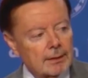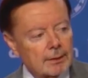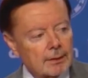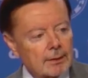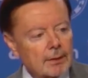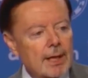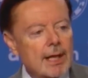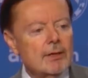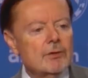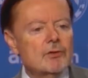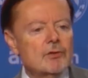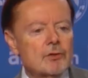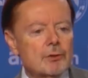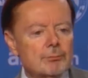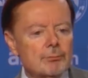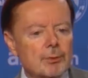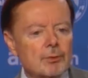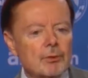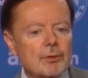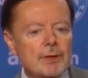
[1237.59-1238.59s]
led to
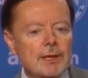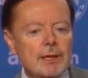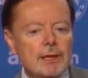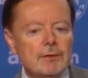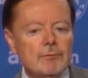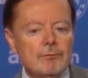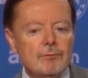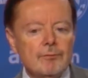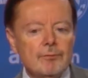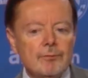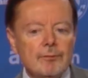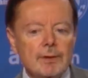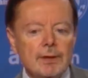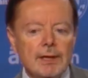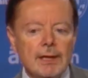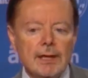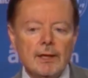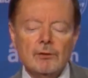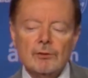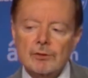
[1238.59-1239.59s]
believe
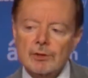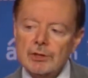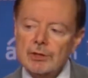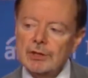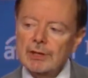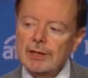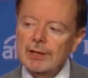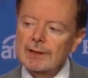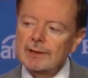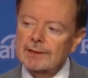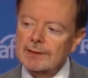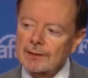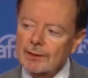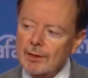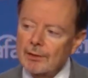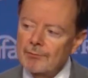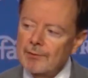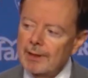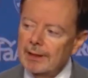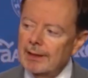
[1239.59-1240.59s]
he or she is
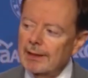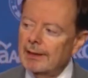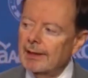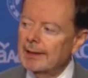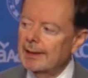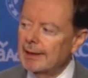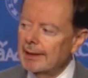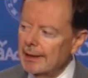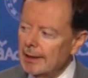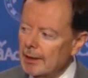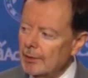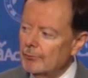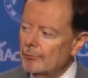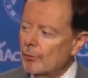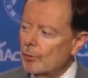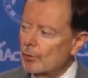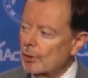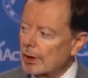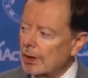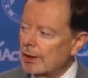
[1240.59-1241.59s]
living in an
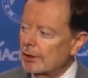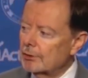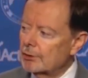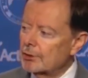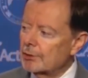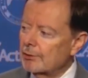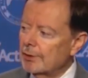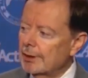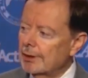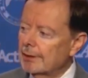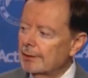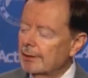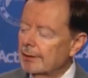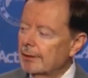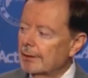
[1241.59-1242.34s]
evil country,